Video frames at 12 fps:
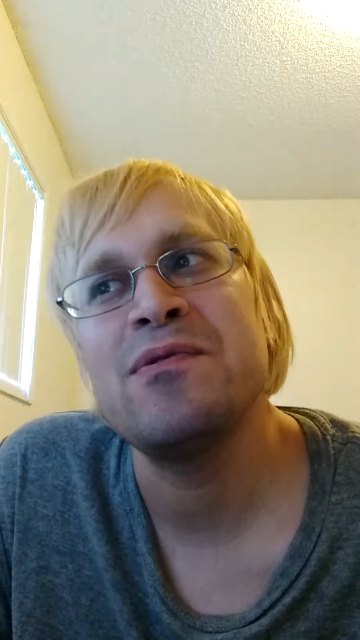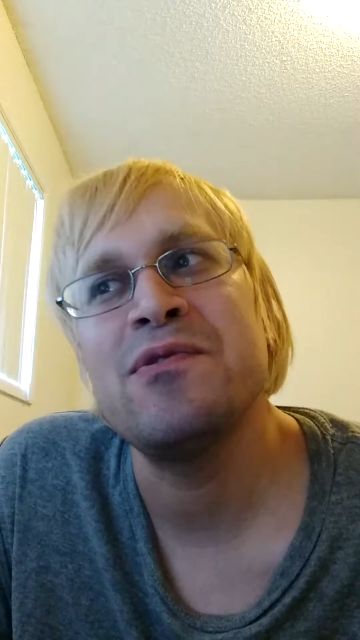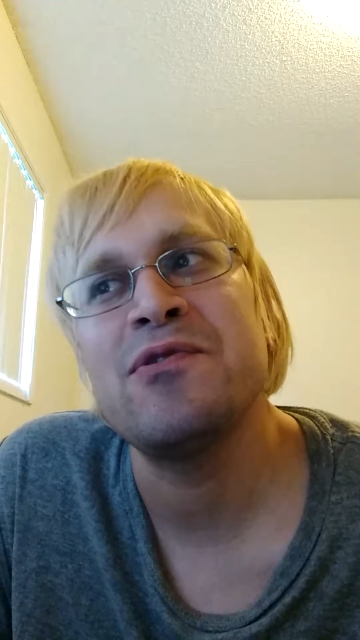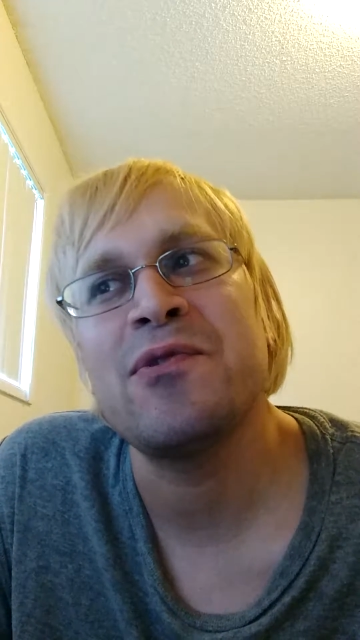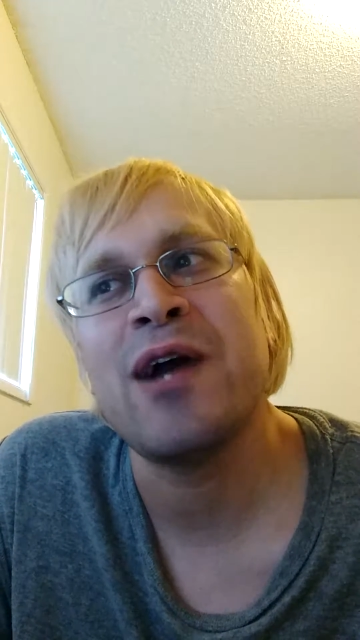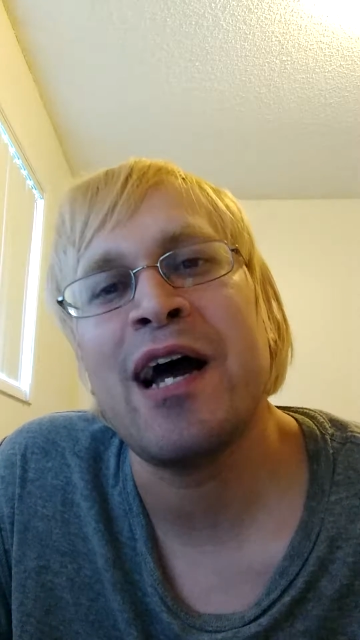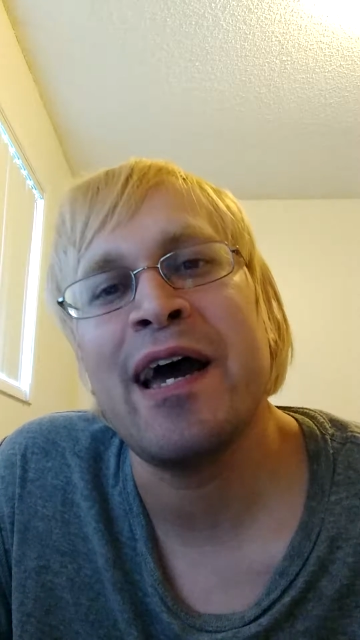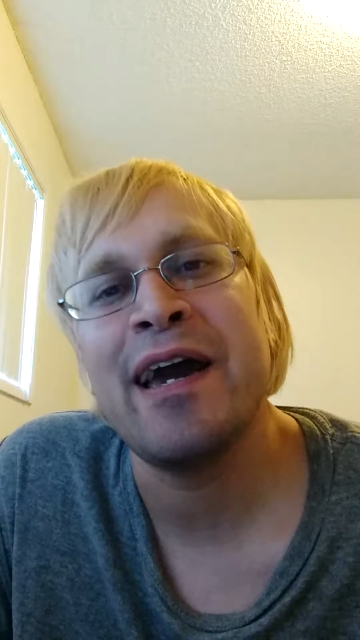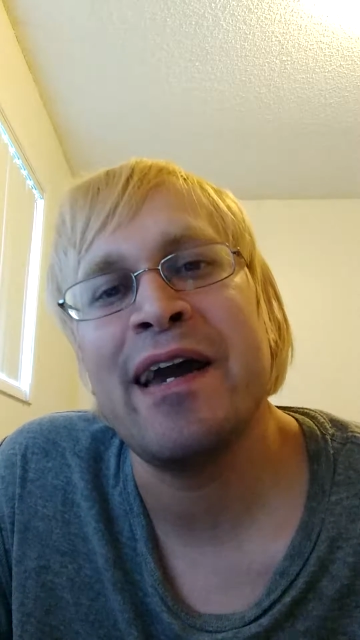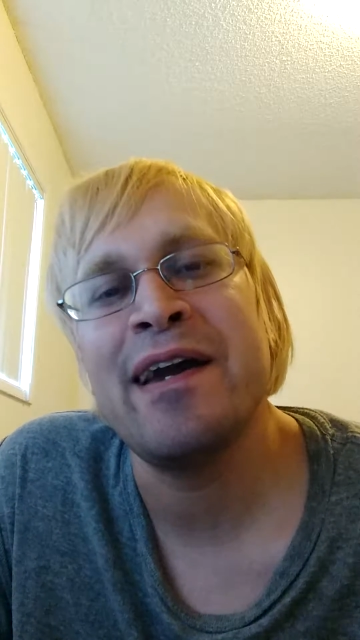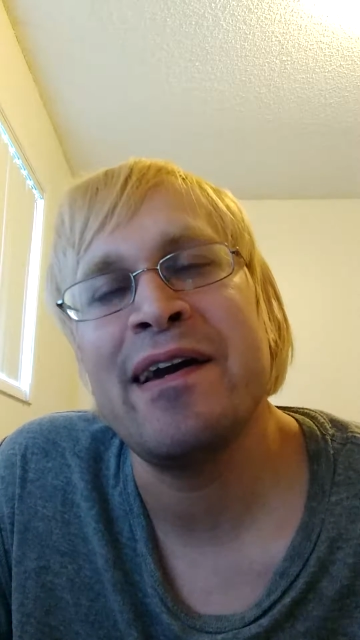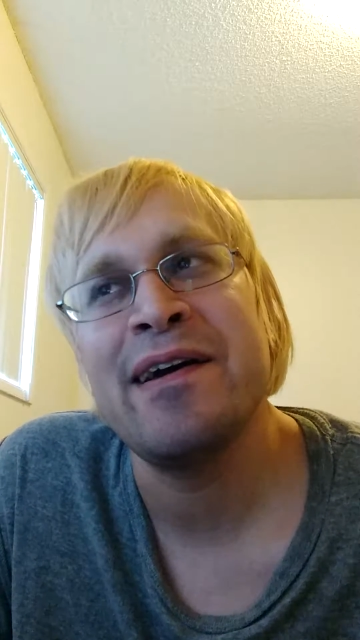
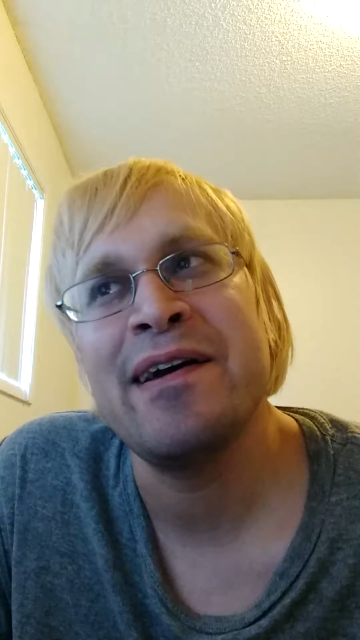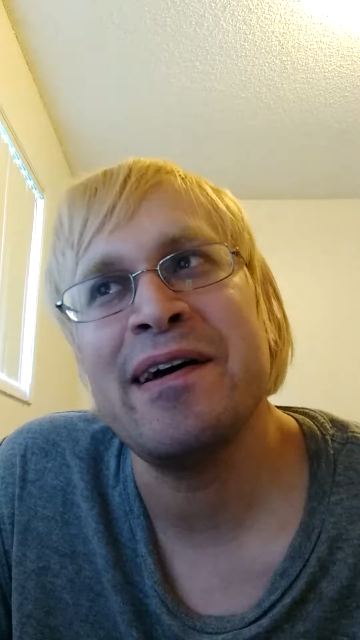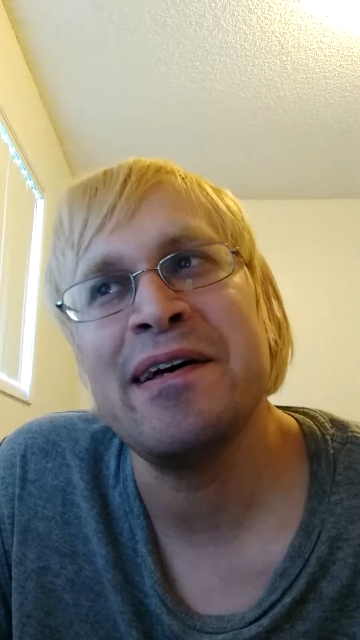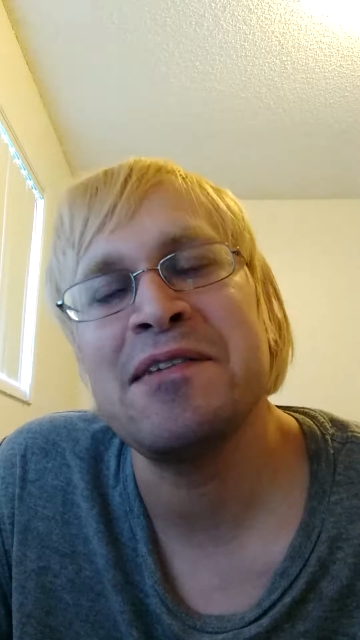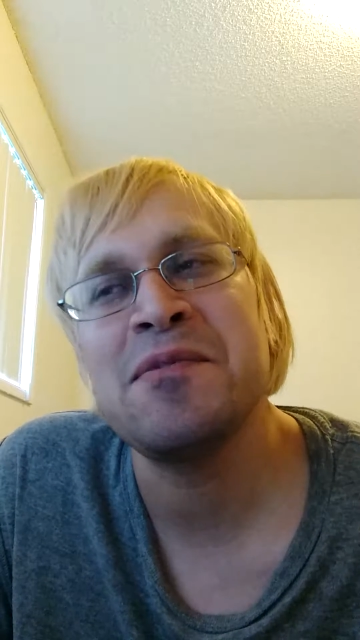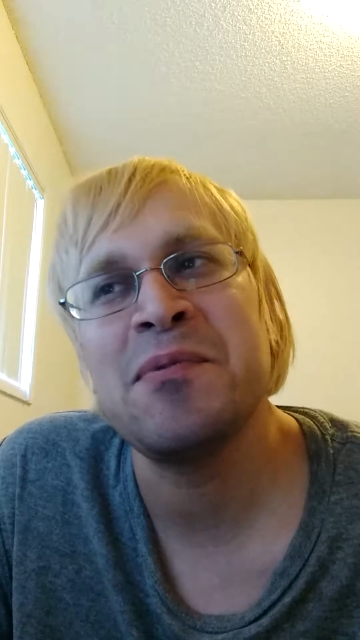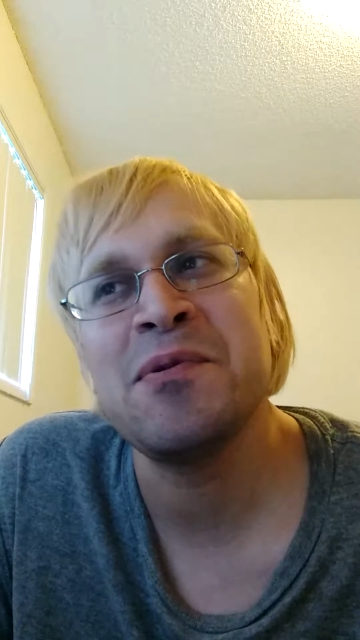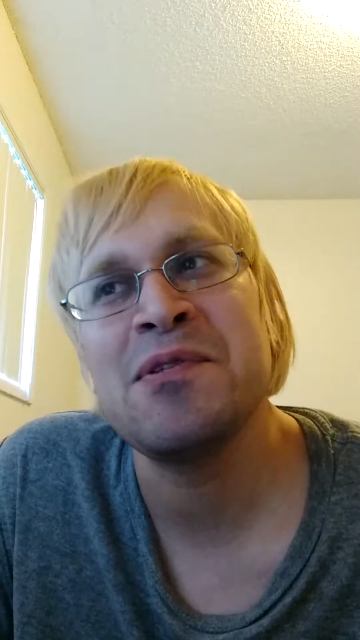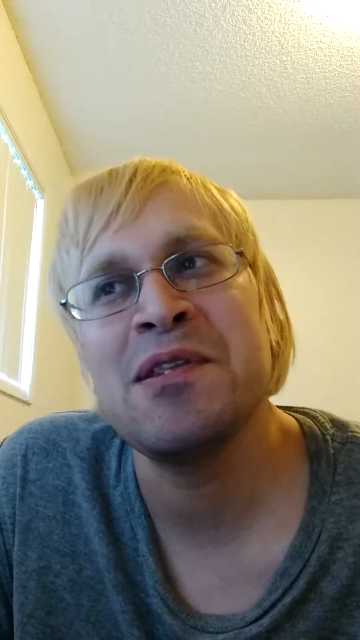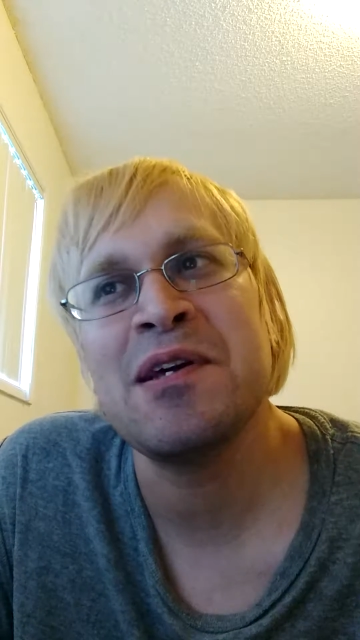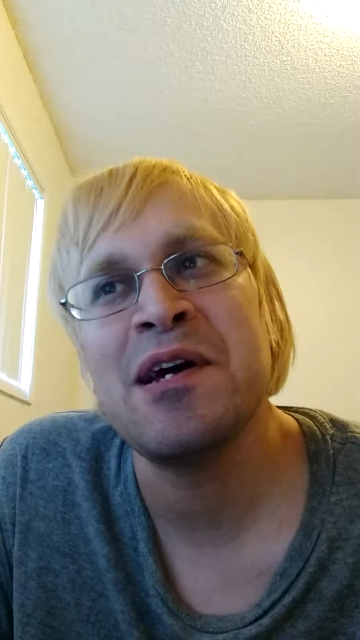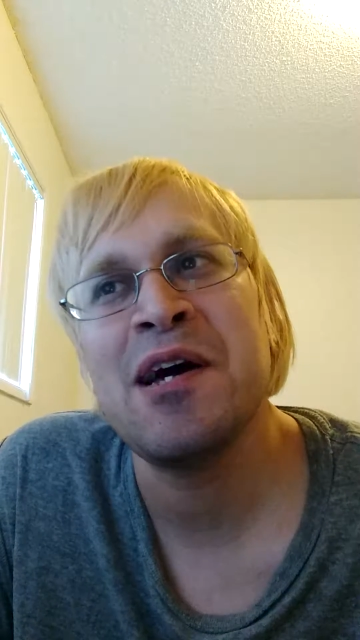dry as opposed
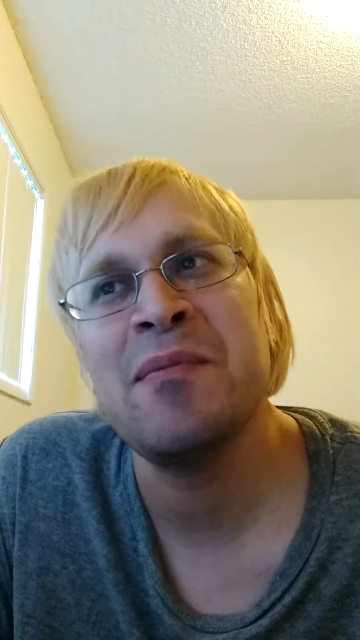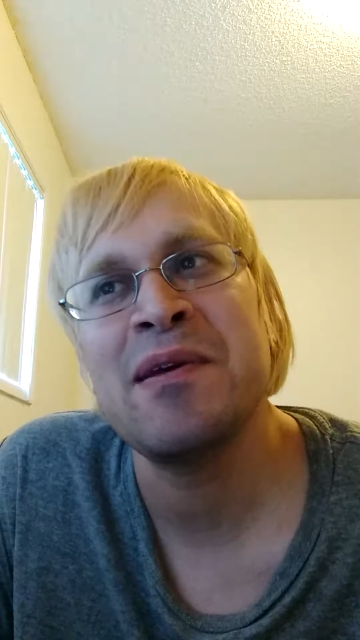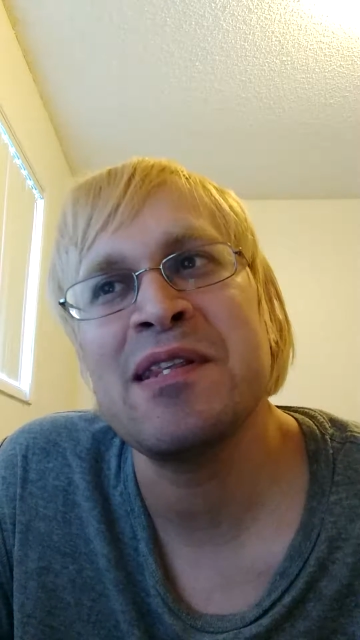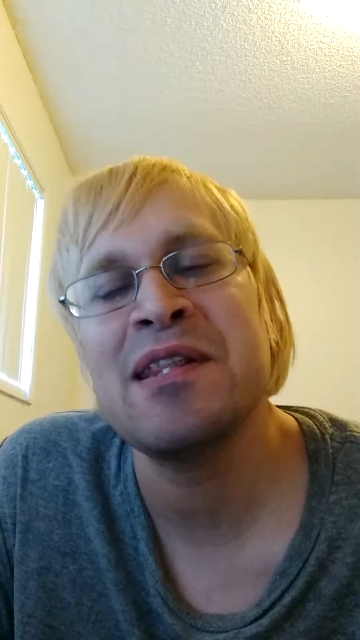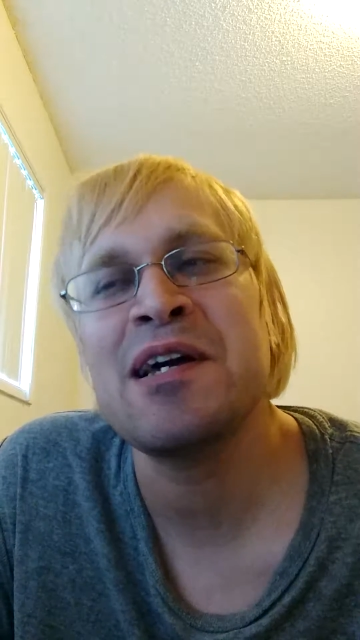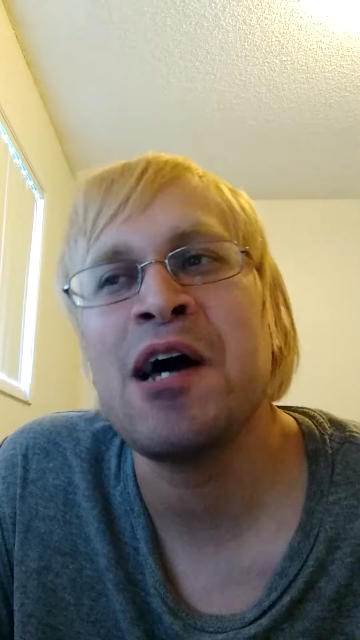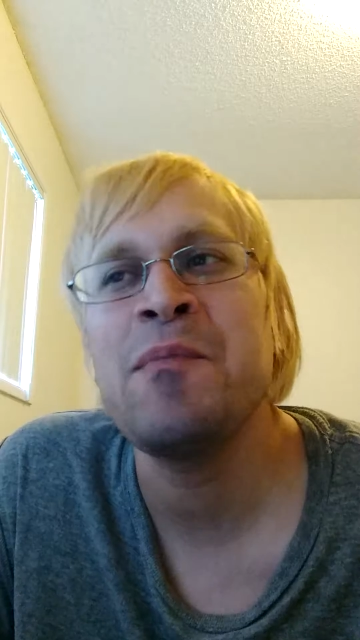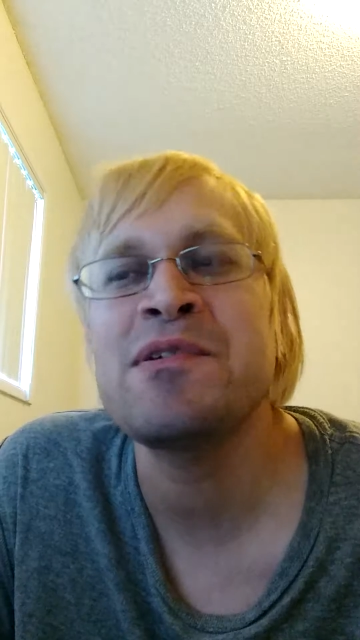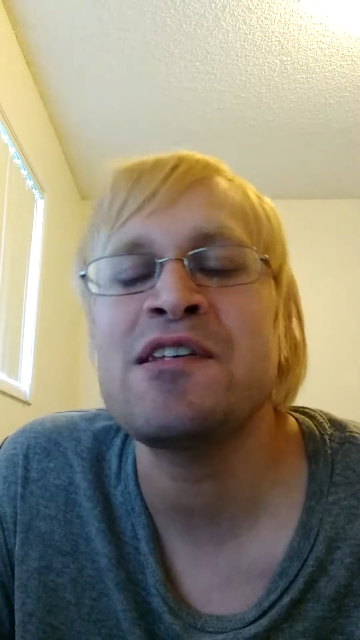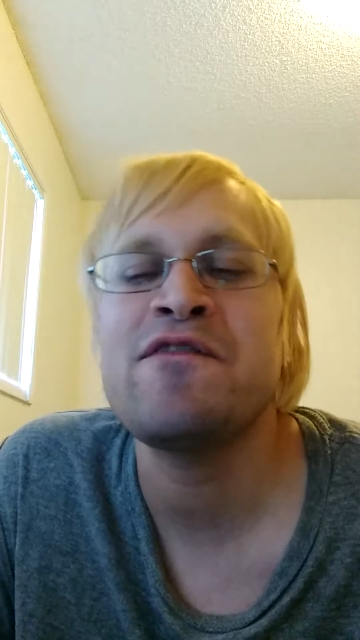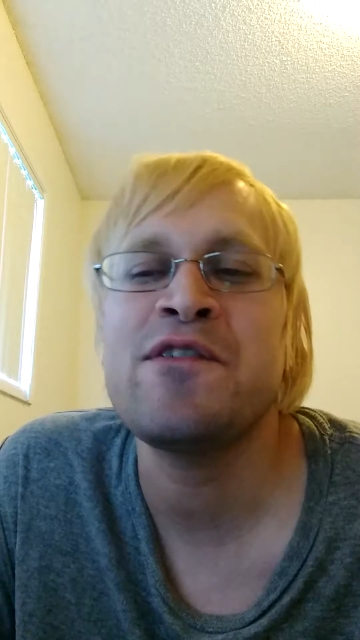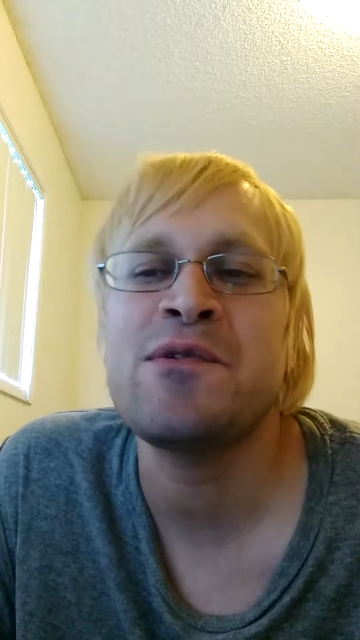to the comic. In the
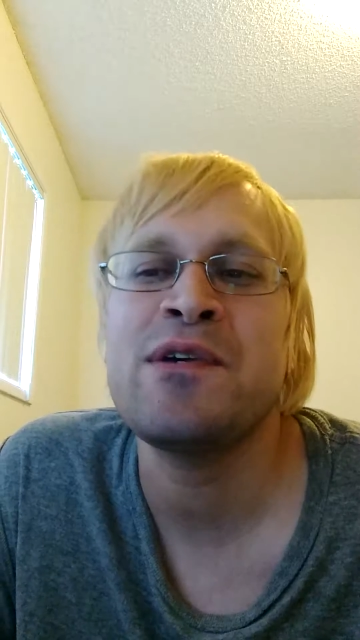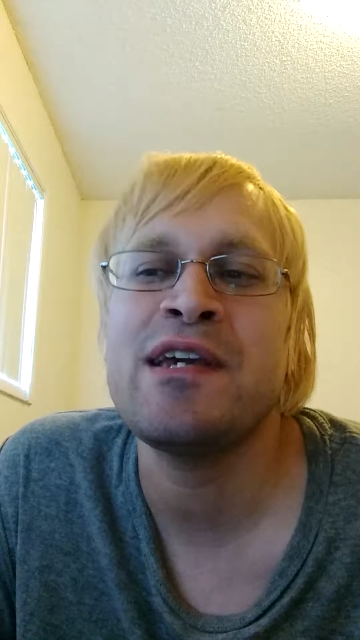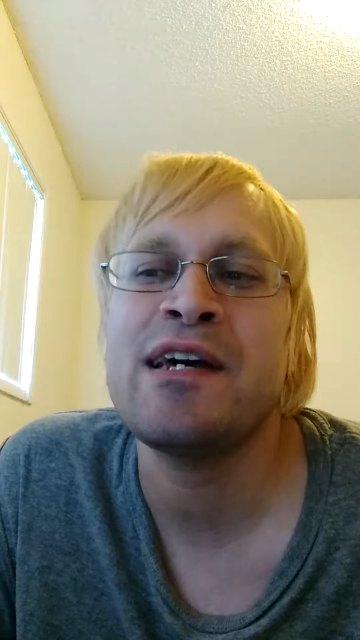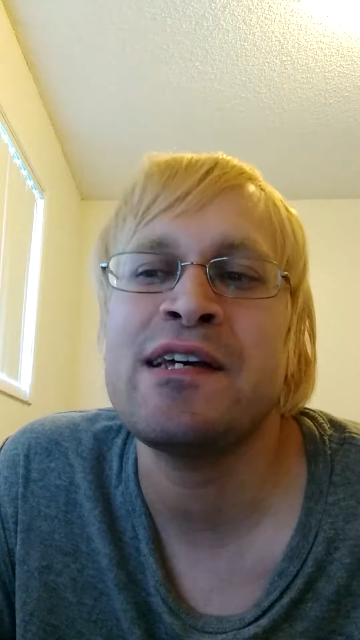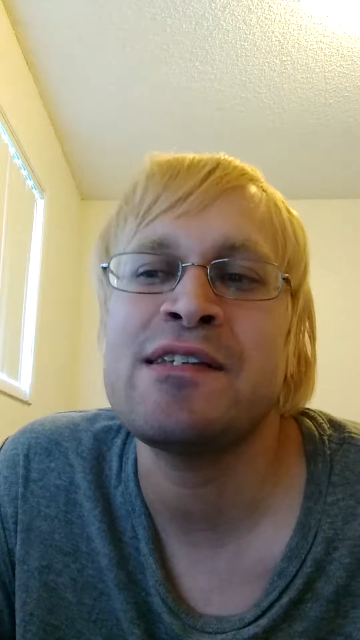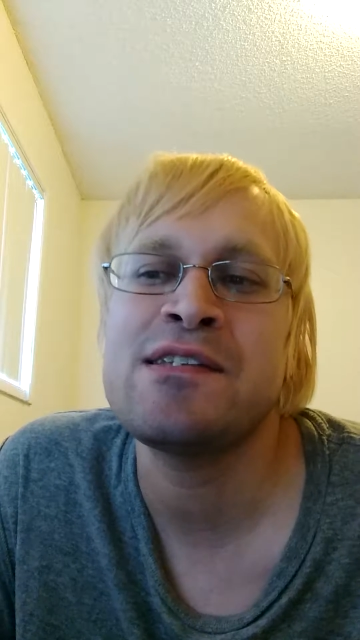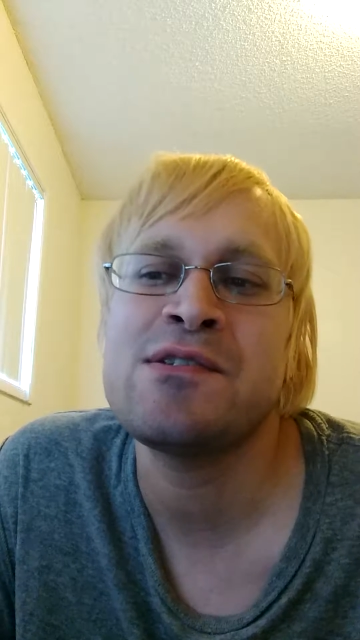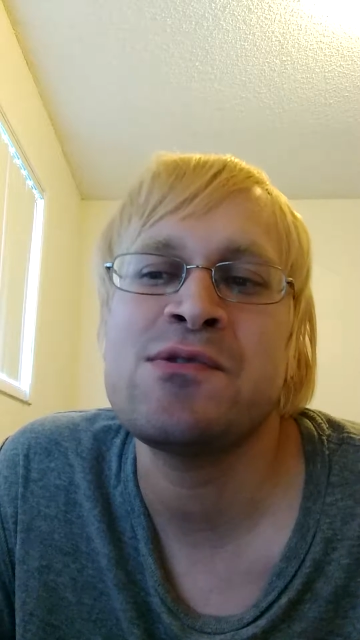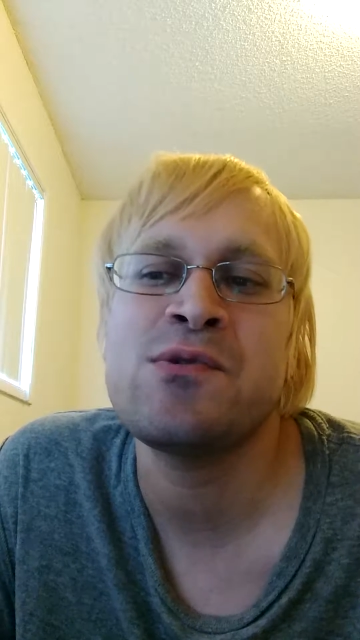comics, I feel he has